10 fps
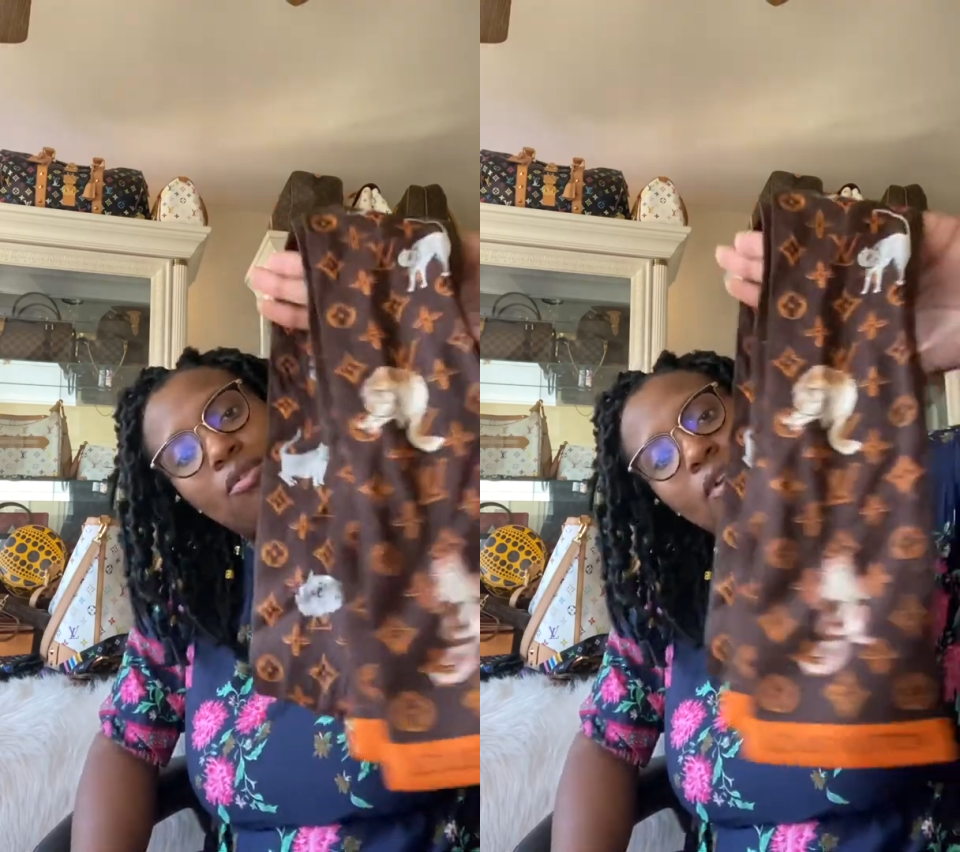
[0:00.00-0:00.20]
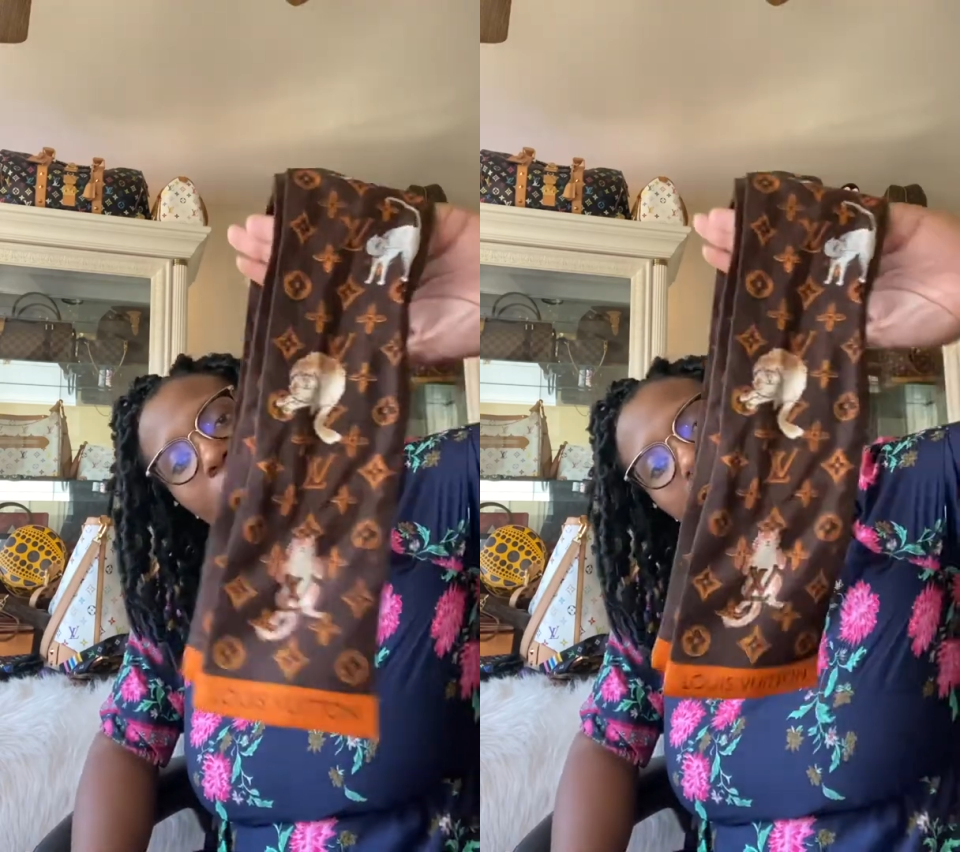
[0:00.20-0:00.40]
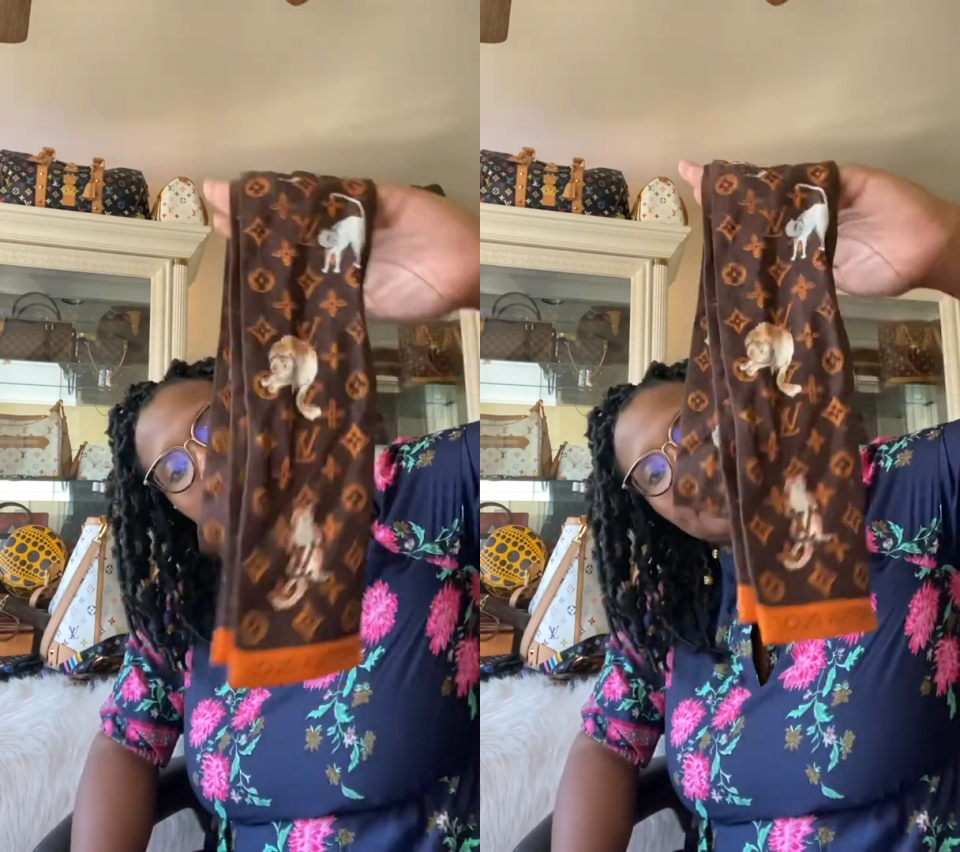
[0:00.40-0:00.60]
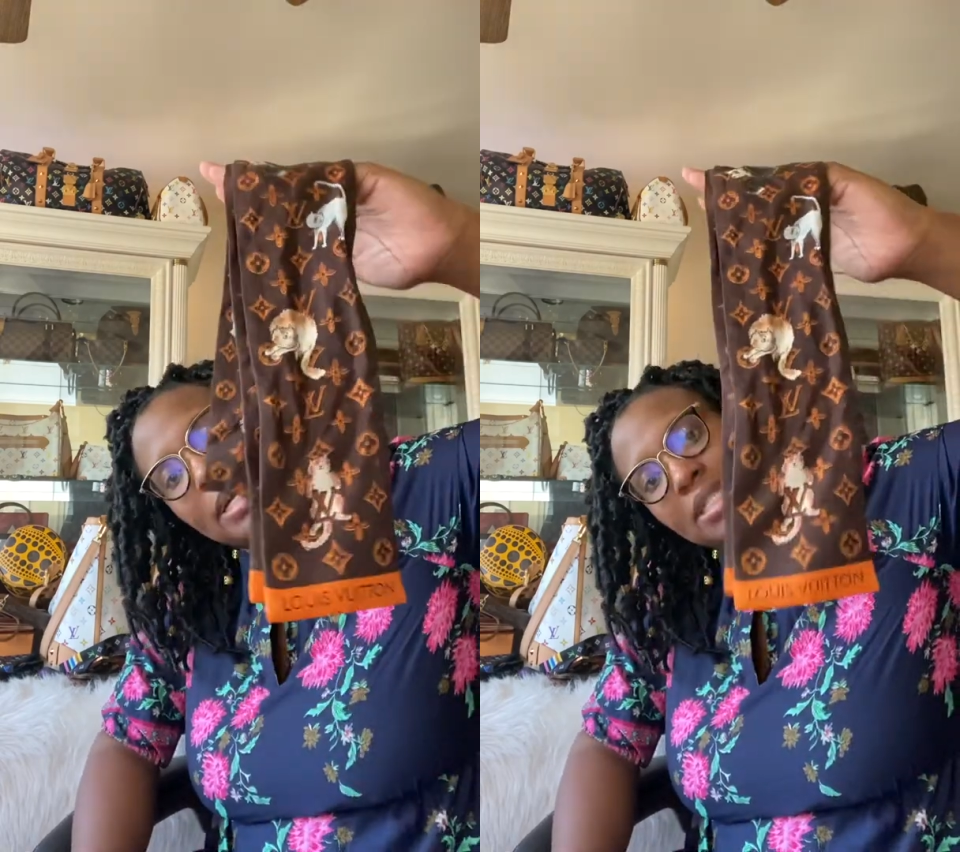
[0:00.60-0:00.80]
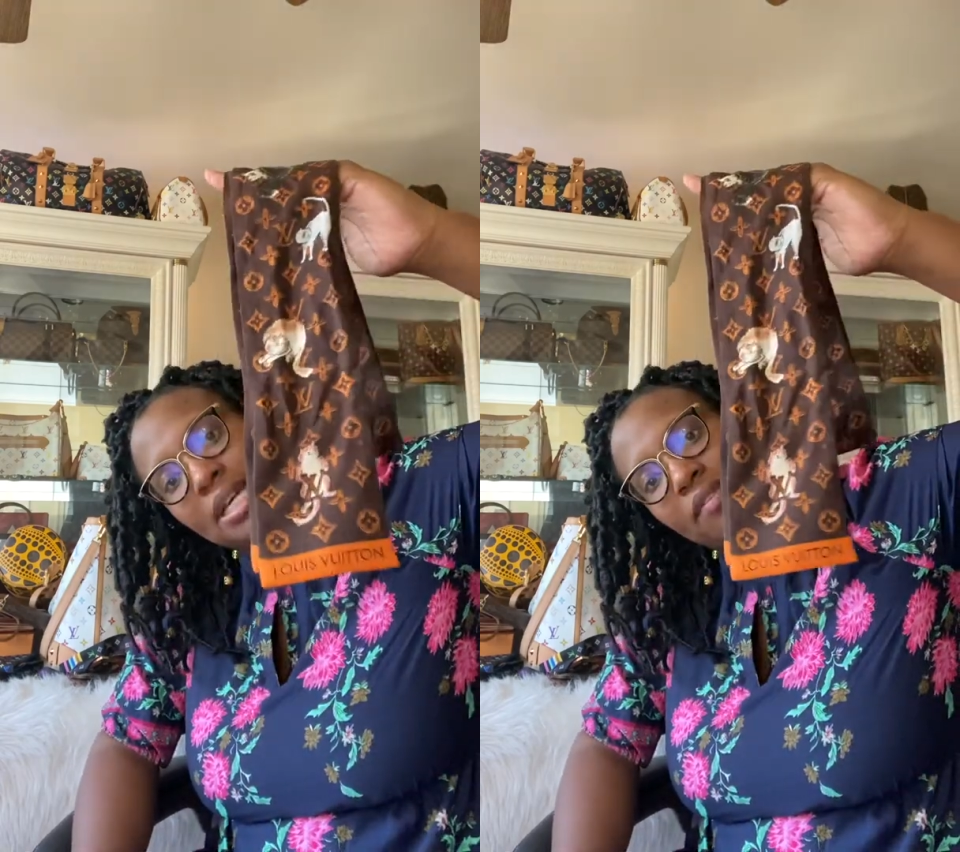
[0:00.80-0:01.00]
really
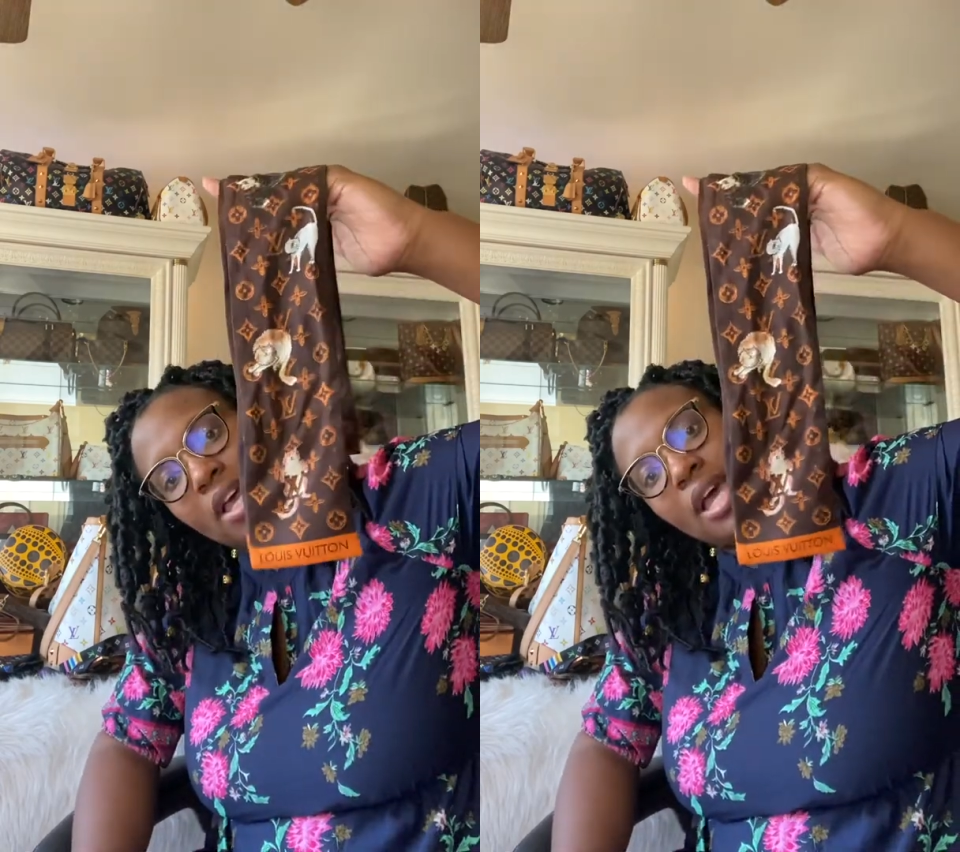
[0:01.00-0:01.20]
expensive.